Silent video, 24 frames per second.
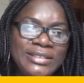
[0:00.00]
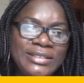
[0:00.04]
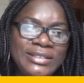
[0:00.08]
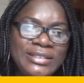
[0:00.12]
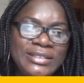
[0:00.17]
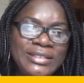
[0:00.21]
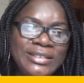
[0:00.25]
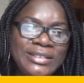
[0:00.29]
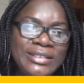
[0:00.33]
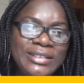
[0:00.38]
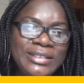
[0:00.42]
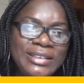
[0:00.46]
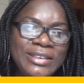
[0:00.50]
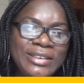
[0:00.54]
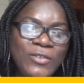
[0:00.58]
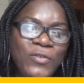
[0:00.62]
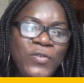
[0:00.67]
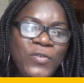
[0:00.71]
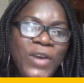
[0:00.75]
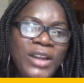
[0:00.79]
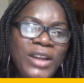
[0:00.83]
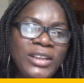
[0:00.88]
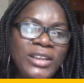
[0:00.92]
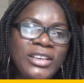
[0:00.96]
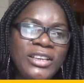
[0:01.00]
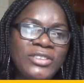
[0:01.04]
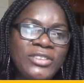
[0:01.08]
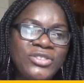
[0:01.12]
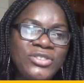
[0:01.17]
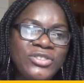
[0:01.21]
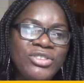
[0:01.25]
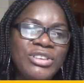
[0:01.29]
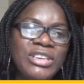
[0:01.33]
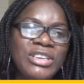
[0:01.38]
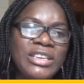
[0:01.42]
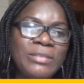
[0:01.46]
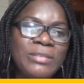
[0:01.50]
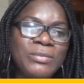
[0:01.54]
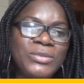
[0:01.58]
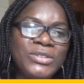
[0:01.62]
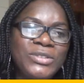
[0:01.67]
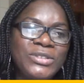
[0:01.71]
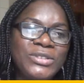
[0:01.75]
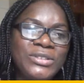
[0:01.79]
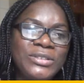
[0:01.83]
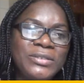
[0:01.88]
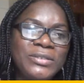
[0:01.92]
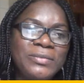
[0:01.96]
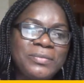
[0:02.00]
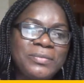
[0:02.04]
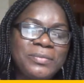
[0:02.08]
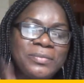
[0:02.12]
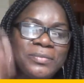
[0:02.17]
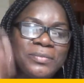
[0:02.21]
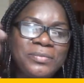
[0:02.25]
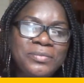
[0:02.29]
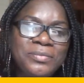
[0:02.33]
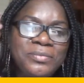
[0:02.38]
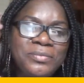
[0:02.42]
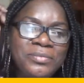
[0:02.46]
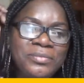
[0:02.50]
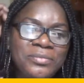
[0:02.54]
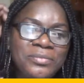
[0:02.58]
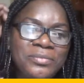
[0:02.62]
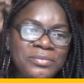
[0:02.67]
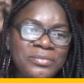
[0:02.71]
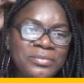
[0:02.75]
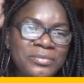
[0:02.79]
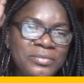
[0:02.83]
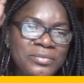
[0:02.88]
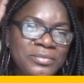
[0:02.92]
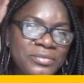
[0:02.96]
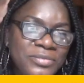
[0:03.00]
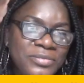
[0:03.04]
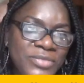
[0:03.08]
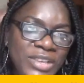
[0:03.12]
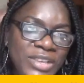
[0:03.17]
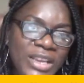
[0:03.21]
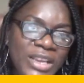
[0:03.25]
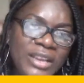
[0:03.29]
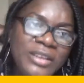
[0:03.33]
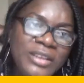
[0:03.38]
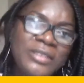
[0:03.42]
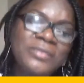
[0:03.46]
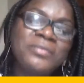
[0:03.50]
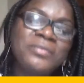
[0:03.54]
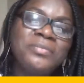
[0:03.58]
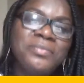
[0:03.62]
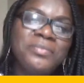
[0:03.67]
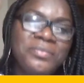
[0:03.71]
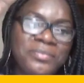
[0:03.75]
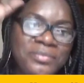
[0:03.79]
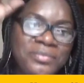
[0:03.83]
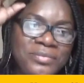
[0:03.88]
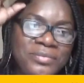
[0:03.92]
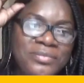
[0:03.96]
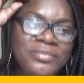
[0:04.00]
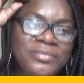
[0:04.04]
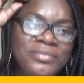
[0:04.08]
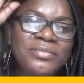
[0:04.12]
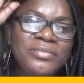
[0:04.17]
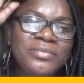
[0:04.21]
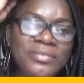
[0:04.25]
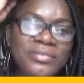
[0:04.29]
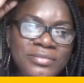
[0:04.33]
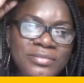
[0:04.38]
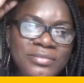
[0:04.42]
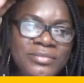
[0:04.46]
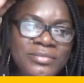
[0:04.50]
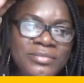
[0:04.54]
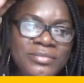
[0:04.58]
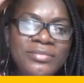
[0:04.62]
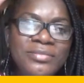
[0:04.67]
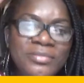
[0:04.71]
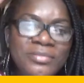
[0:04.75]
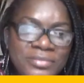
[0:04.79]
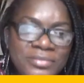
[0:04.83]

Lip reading: Do it, yes. Whatever you love, do it. And when you do it from the heart.